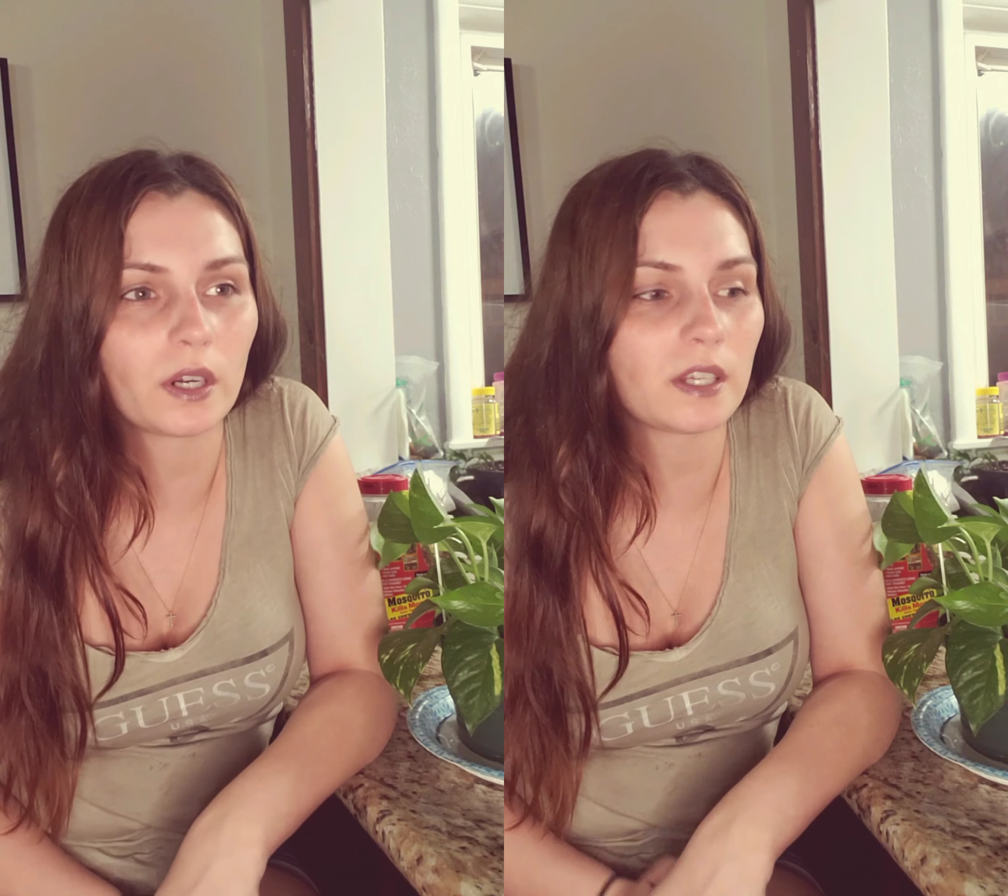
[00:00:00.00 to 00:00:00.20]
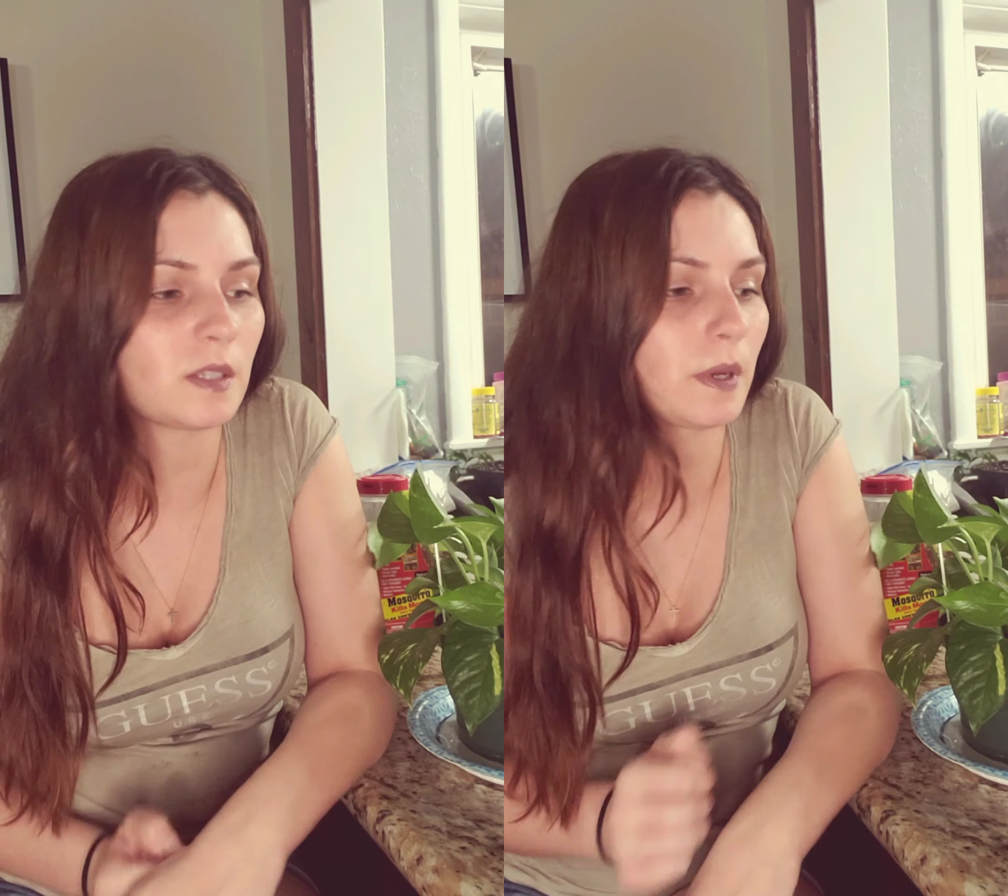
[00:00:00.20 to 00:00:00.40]

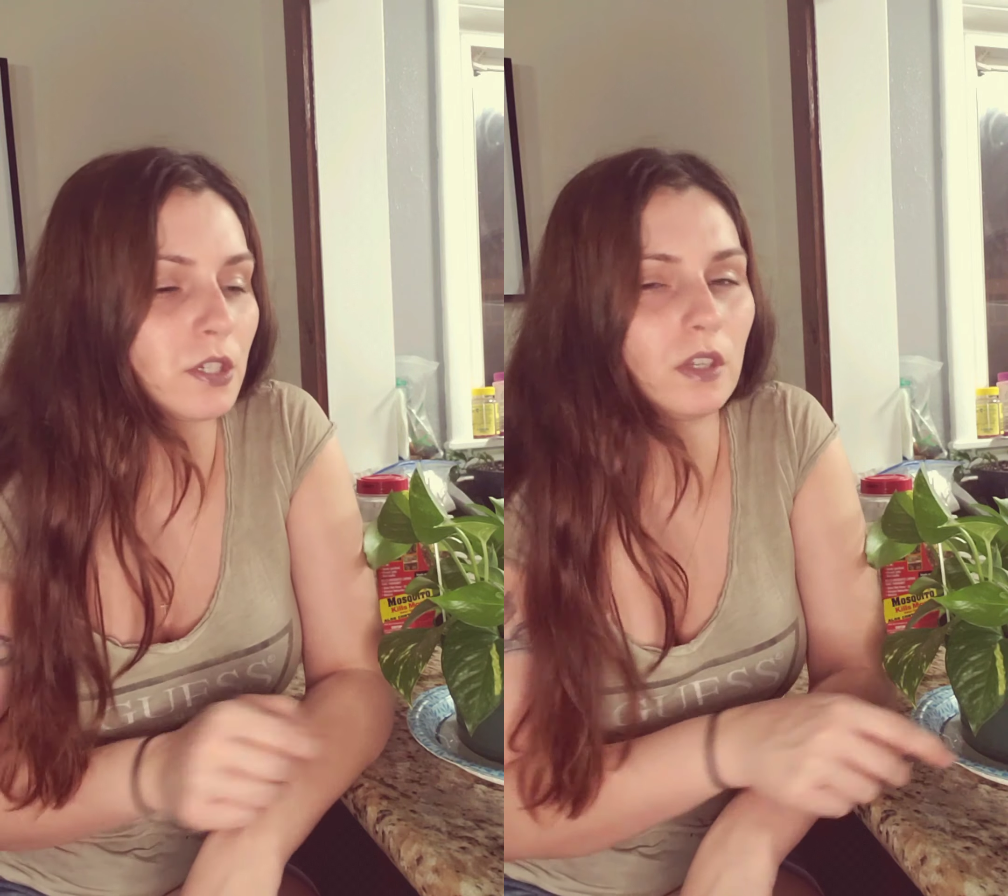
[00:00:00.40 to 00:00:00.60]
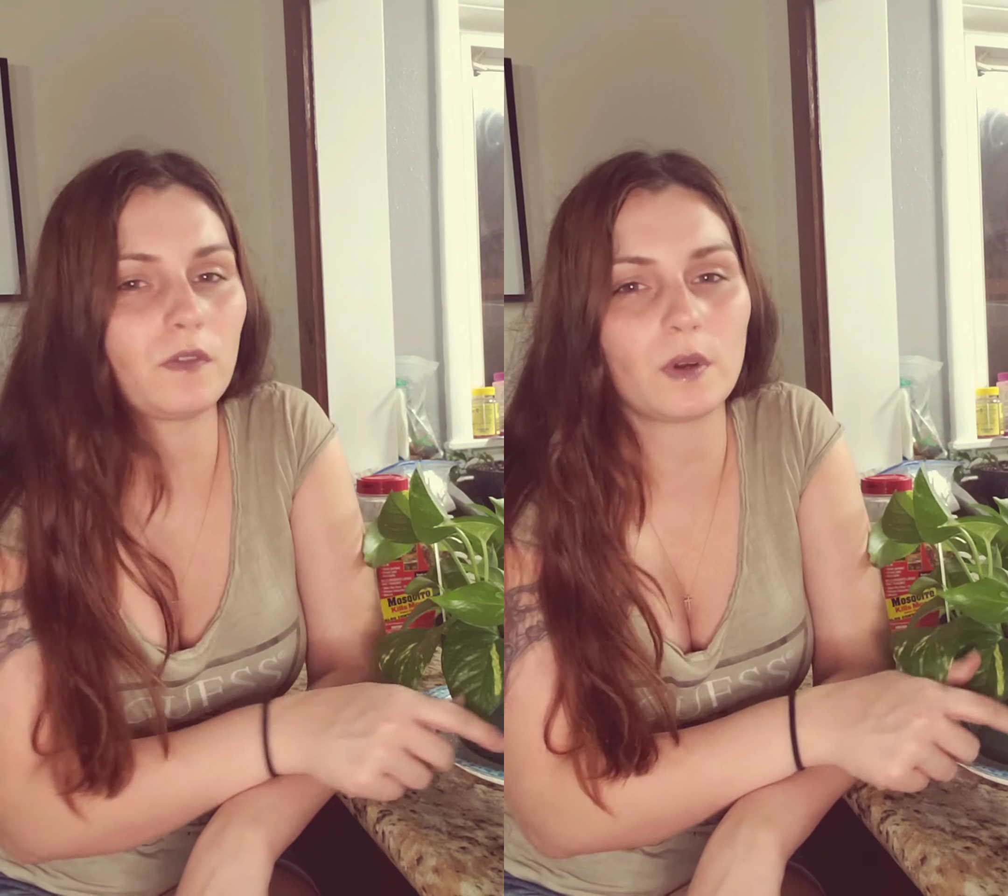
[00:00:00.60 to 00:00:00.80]

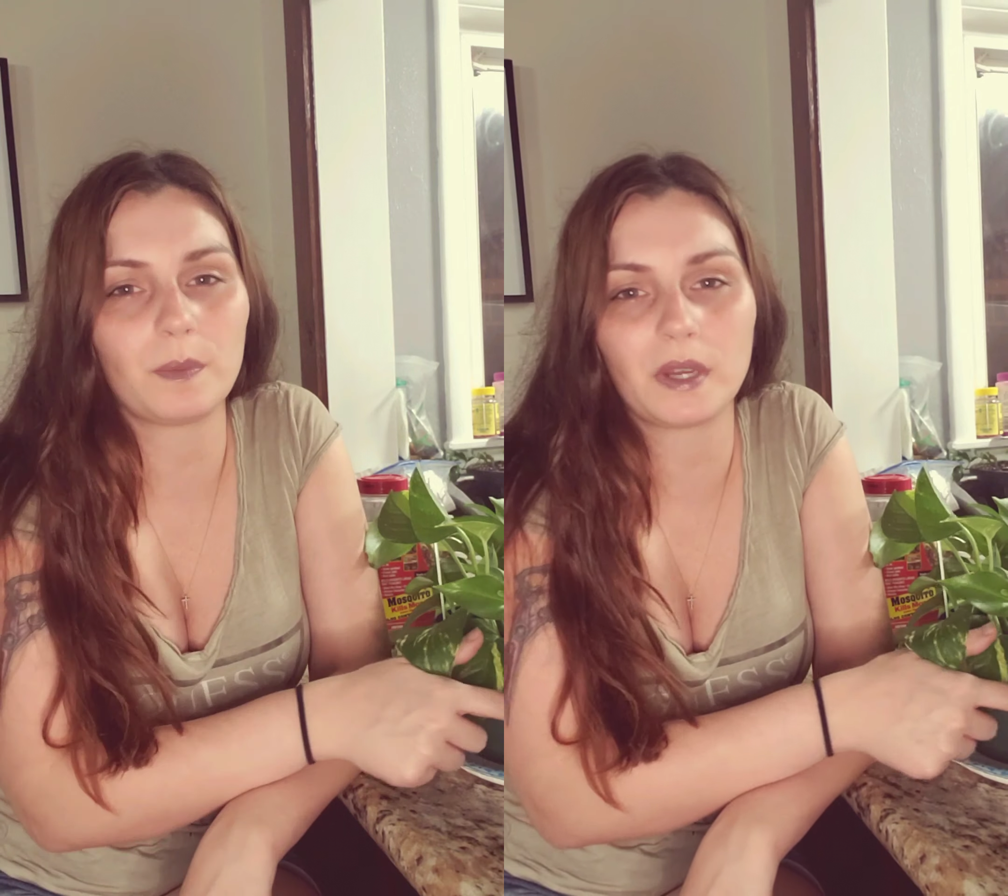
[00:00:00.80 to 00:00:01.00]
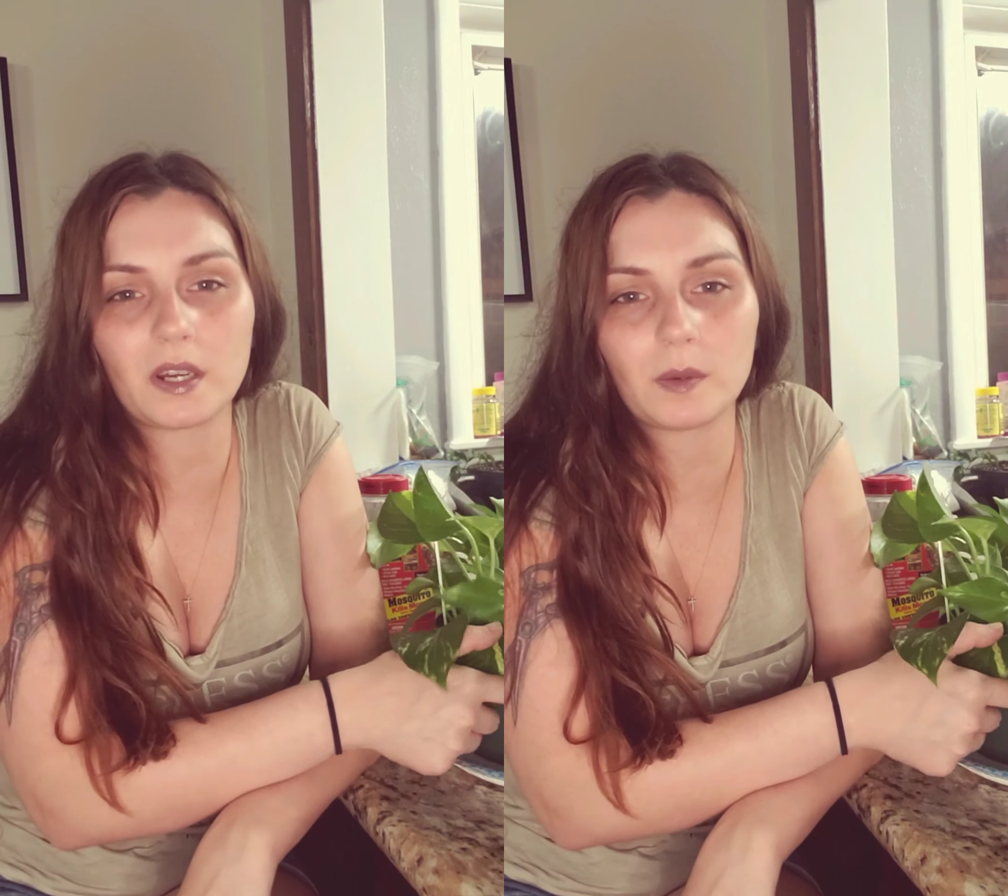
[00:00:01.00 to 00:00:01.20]
especially for
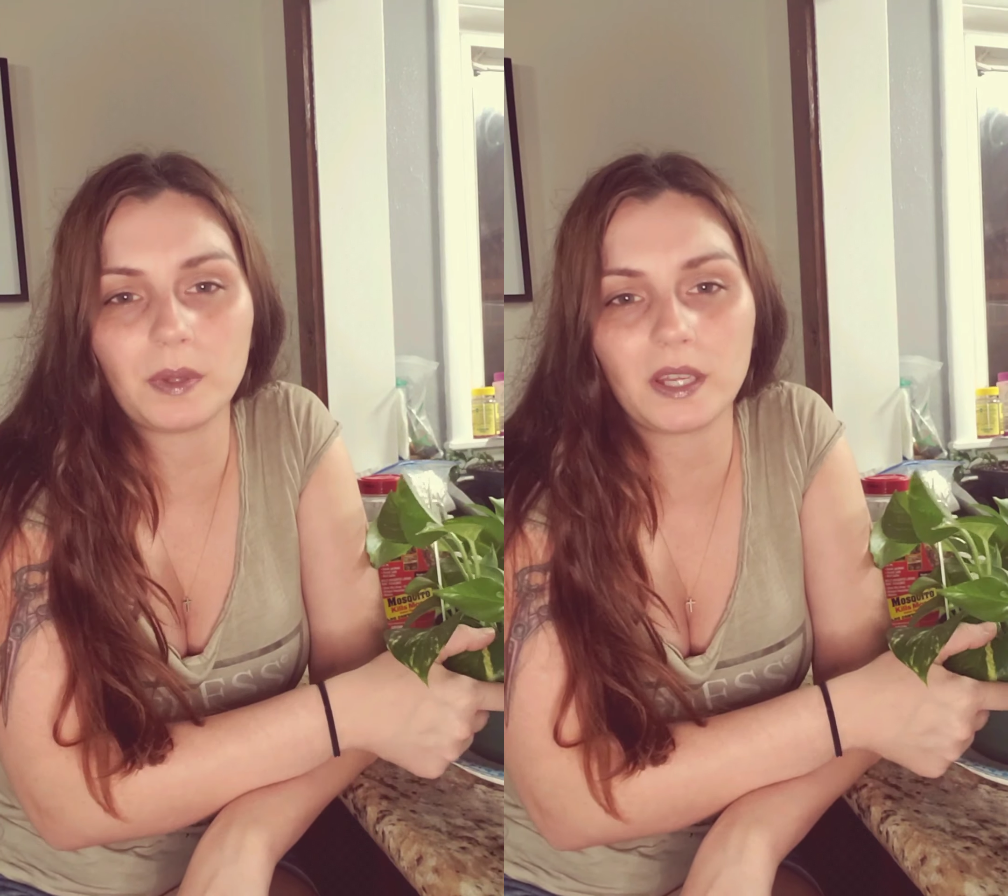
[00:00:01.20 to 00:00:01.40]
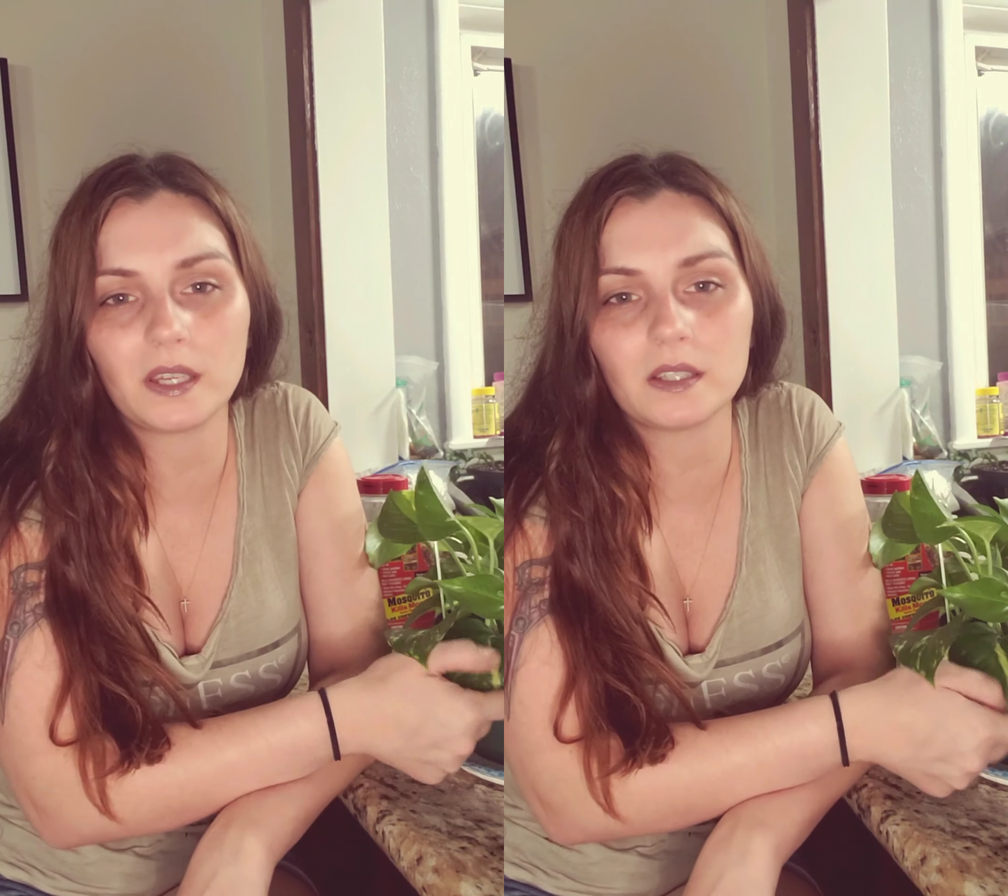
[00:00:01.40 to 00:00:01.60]
bigger
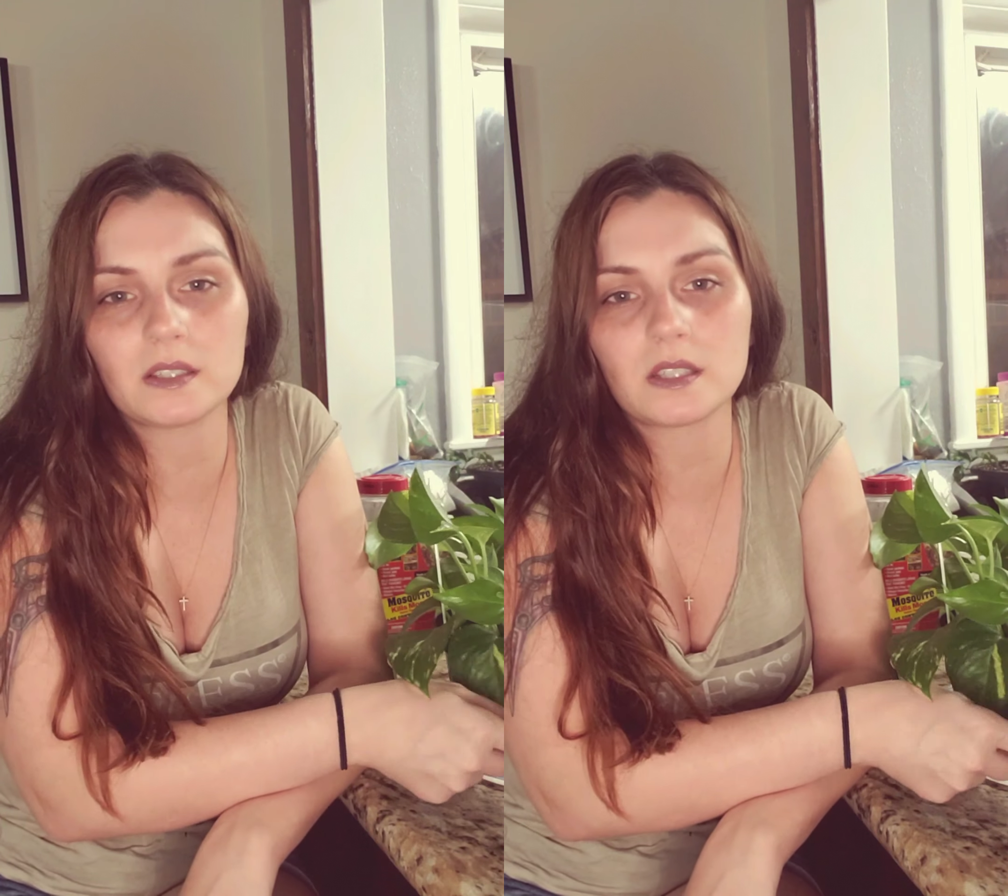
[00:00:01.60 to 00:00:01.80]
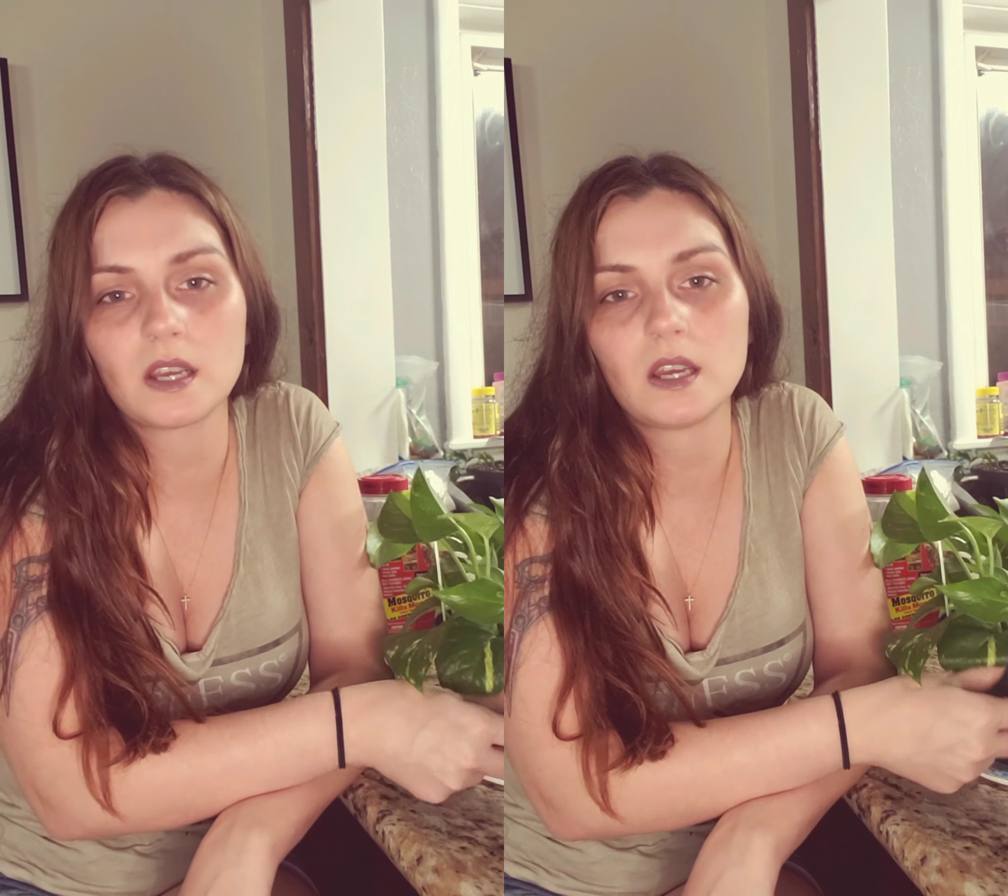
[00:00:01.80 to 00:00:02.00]
plants